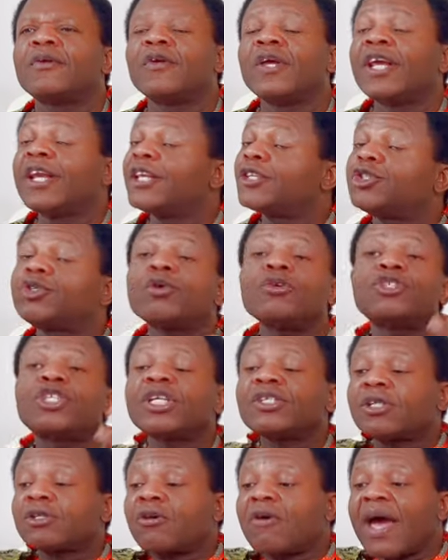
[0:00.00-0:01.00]
It is through
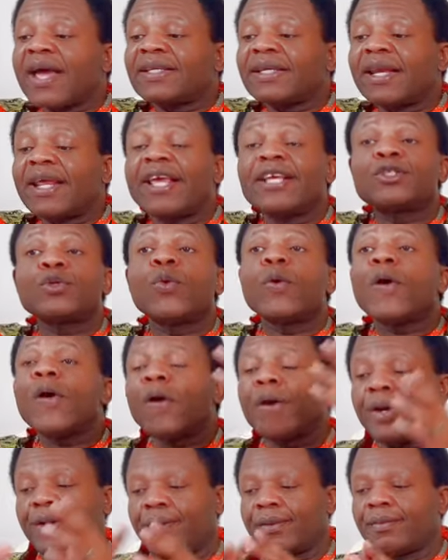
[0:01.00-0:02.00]
Jesus Christ and his
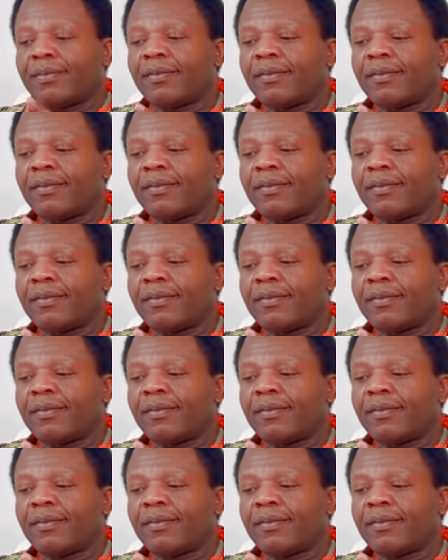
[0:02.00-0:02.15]
word.